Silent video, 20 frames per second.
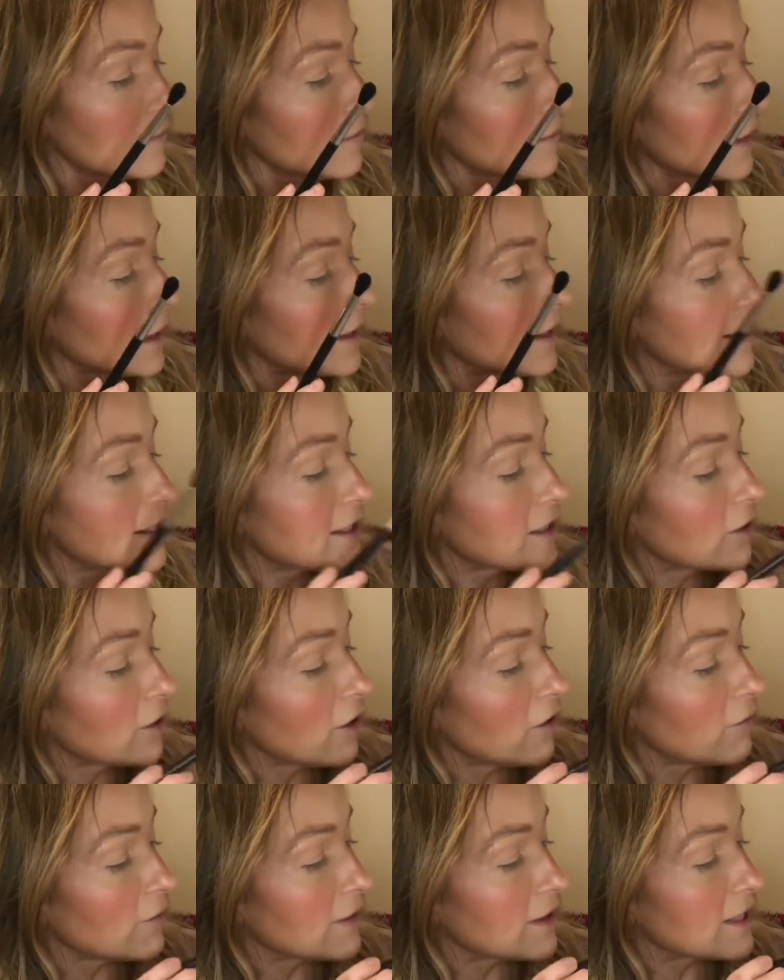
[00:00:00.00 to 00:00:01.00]
let's start off
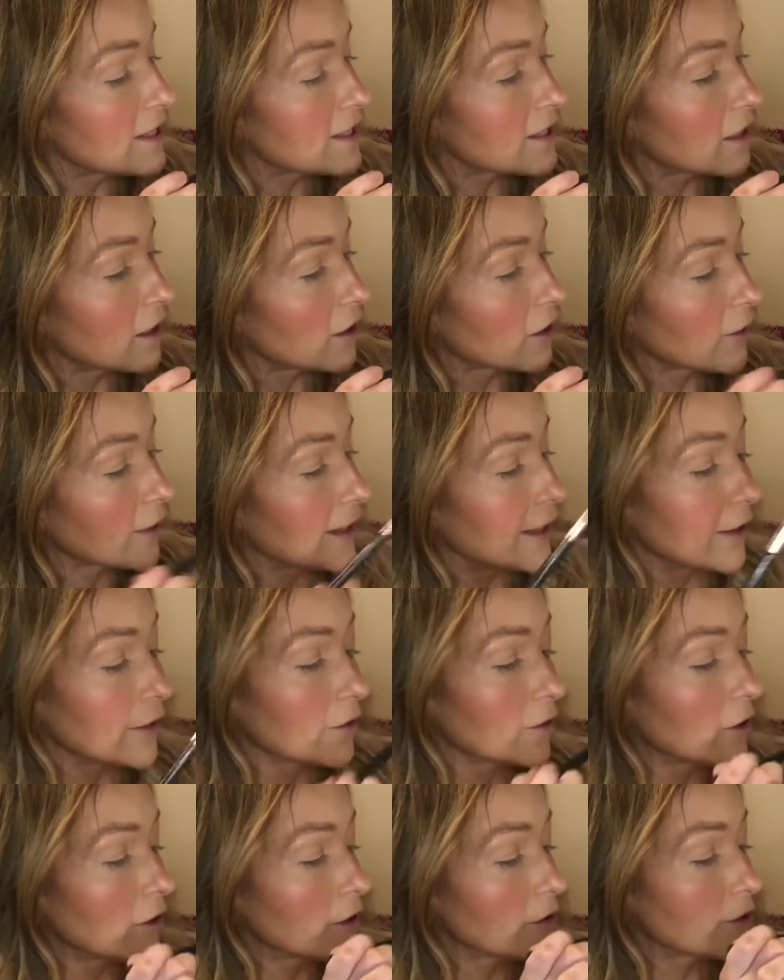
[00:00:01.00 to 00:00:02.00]
with this color right here
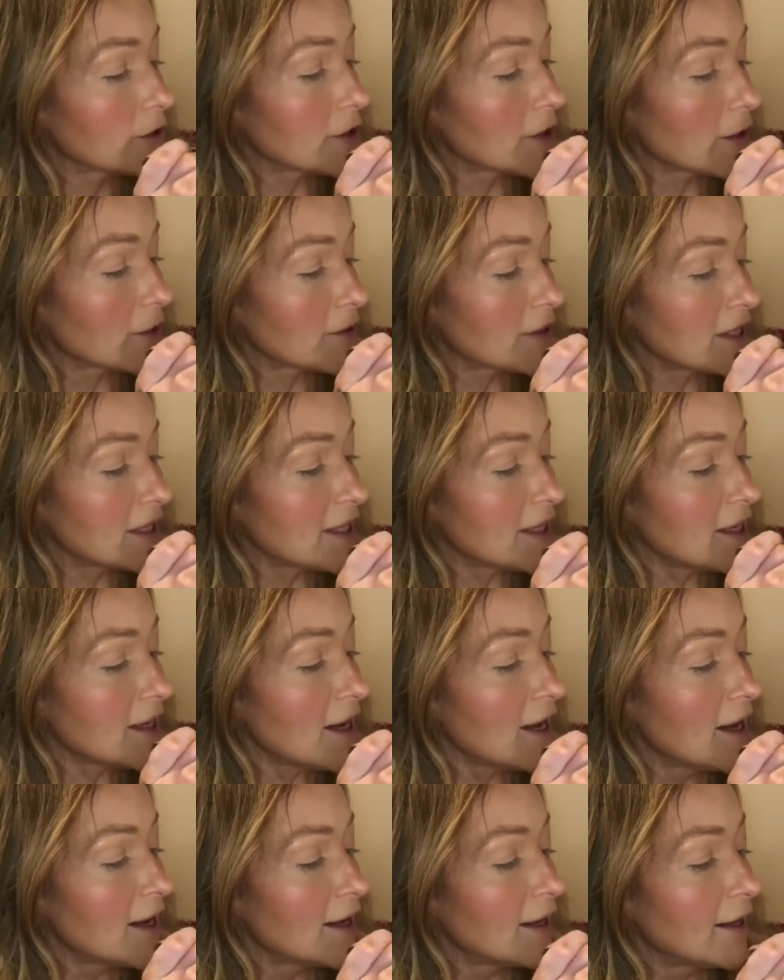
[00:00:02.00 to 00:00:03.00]
called Toasted.
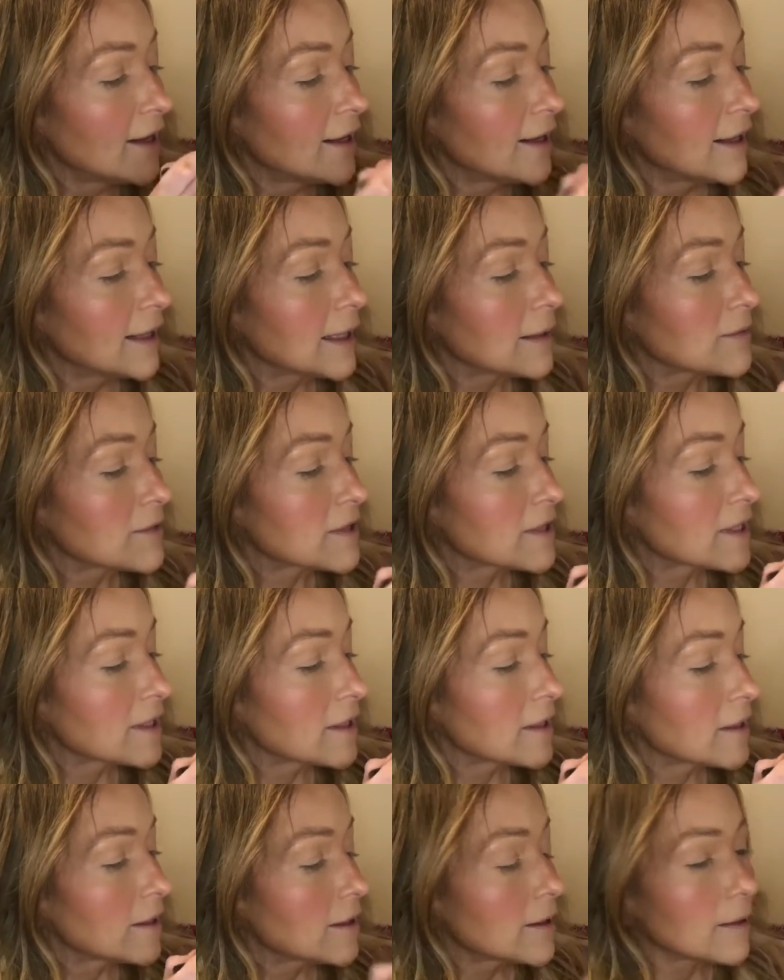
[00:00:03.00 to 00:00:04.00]
And I'm just
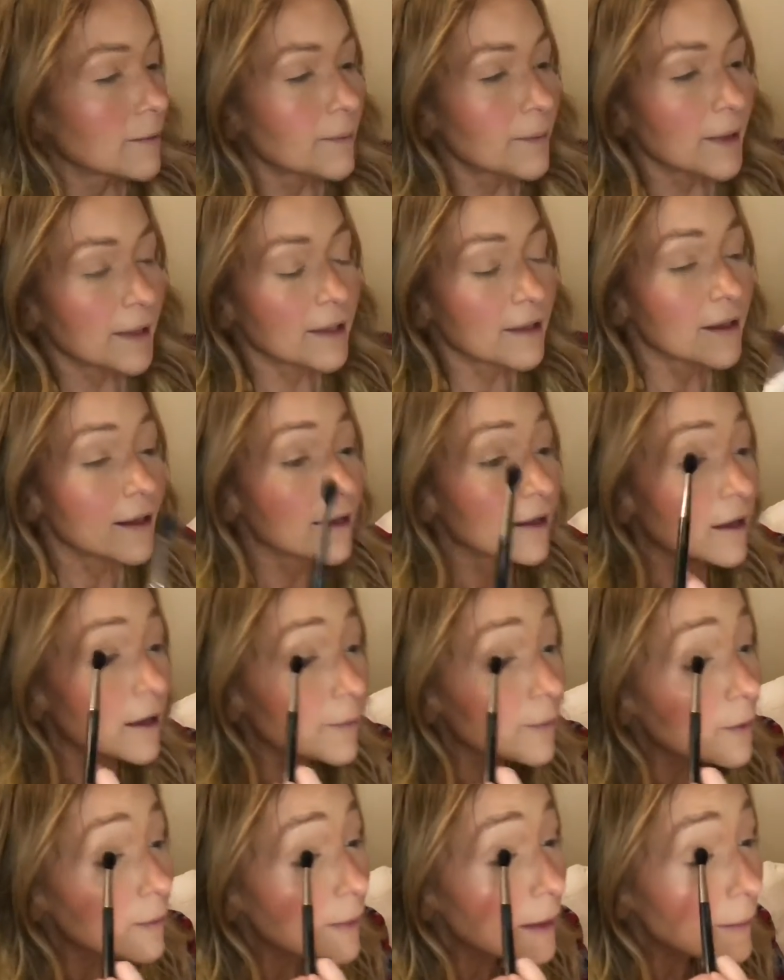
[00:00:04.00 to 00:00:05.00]
gonna pick that up
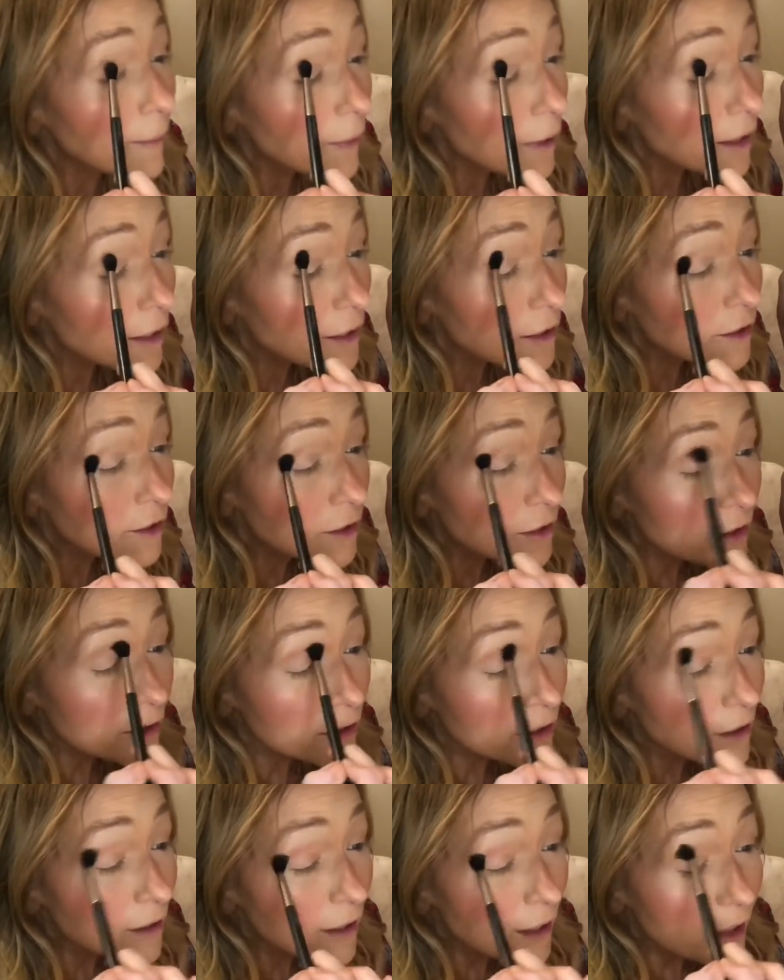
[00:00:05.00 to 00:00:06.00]
on my brush
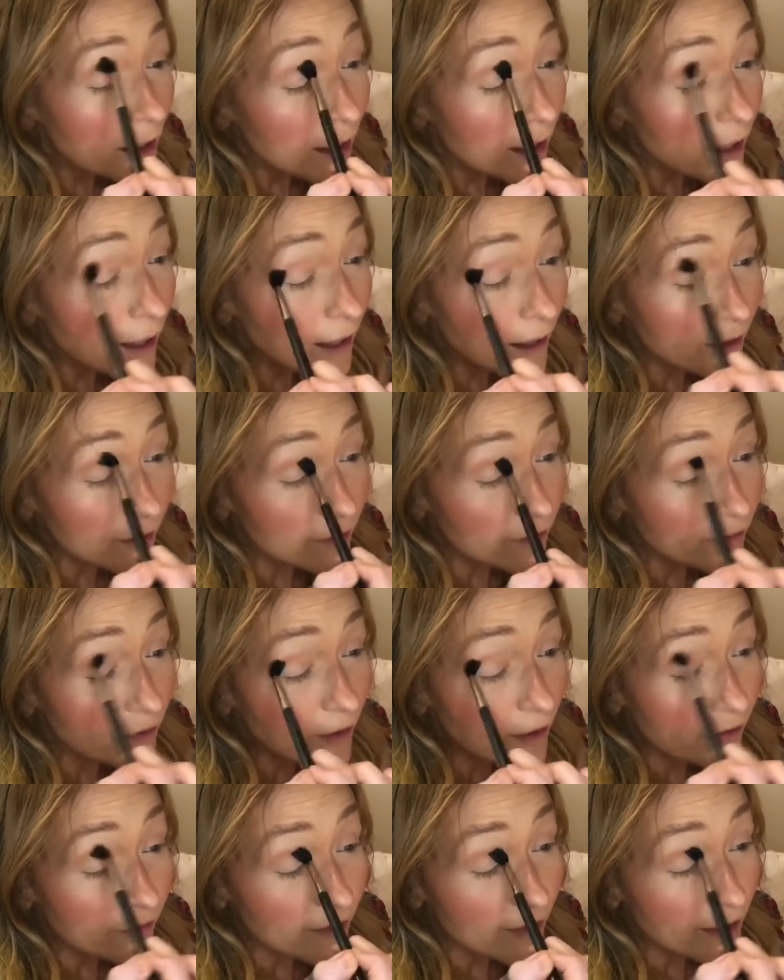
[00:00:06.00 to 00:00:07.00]
and
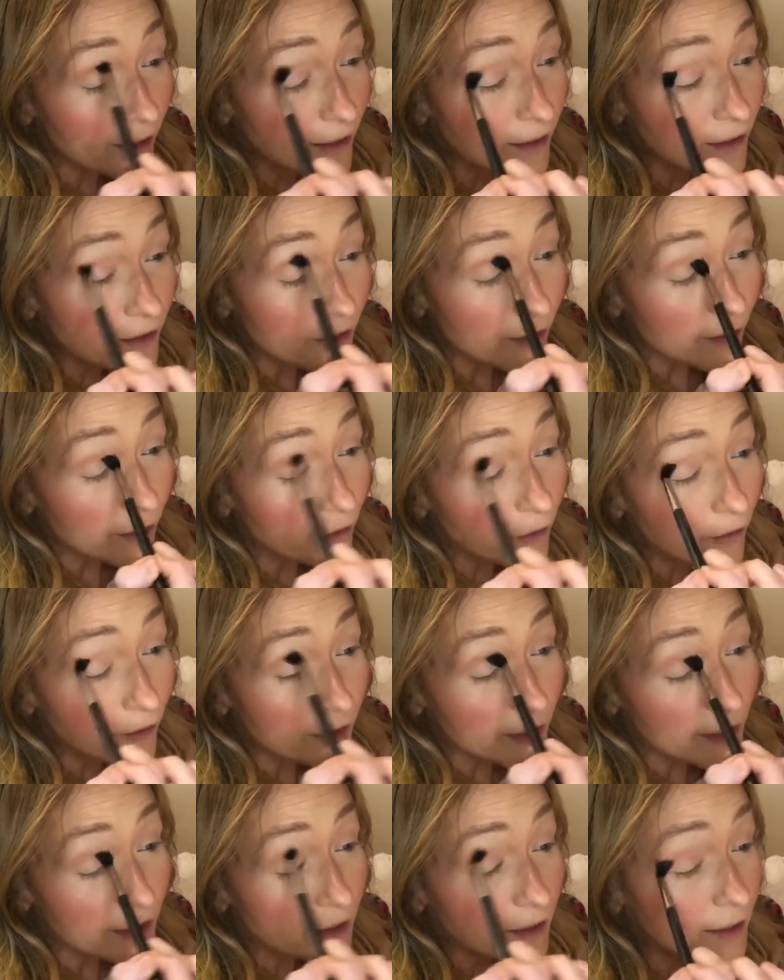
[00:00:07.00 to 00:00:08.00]
fluff that into the
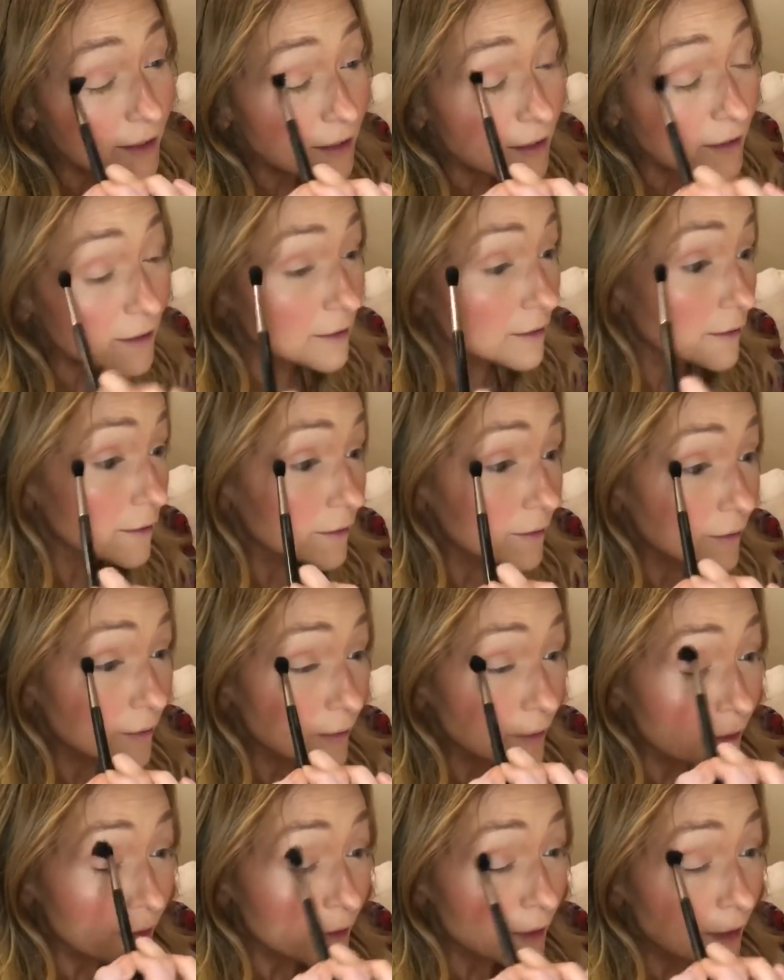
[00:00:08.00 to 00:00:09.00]
crease.
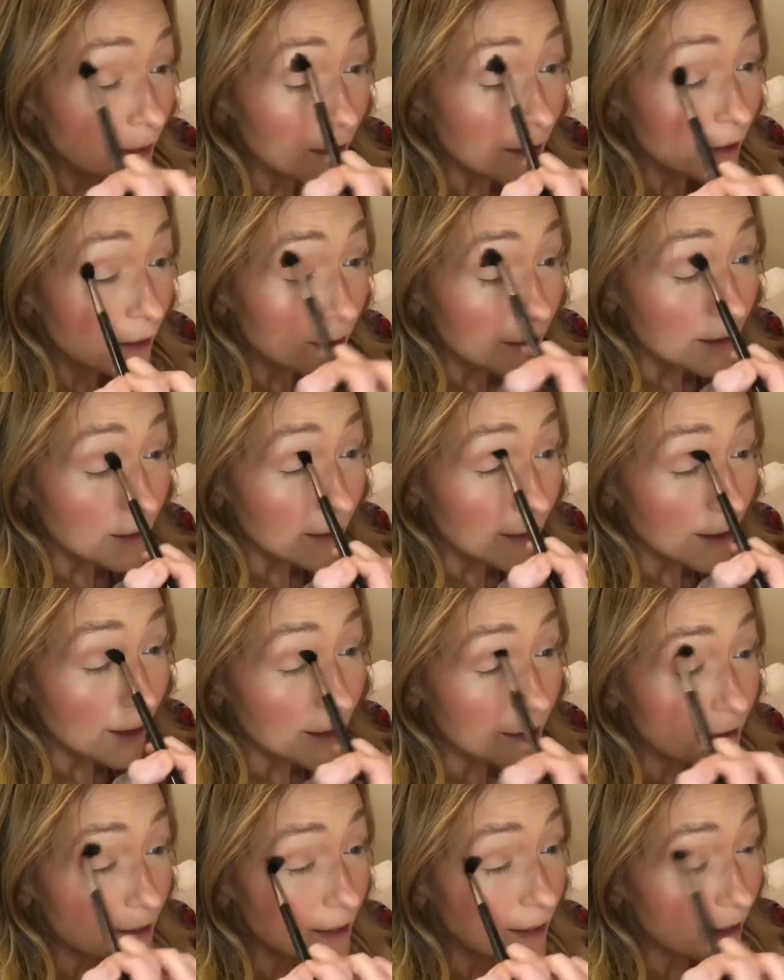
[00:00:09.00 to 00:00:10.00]

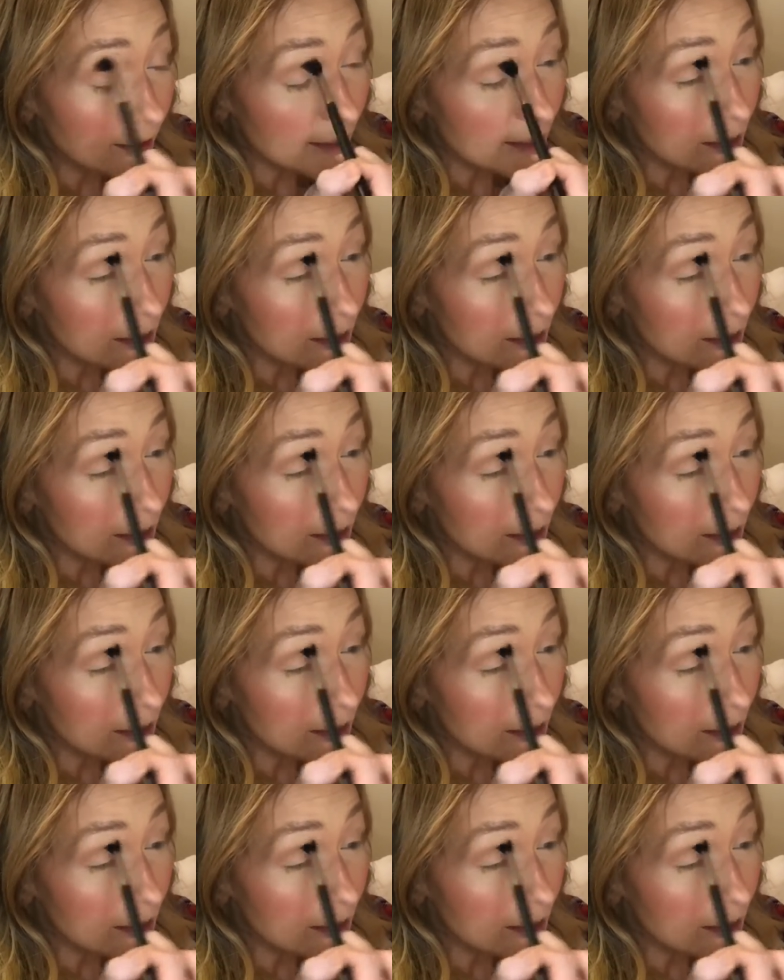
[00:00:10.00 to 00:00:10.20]
Has nice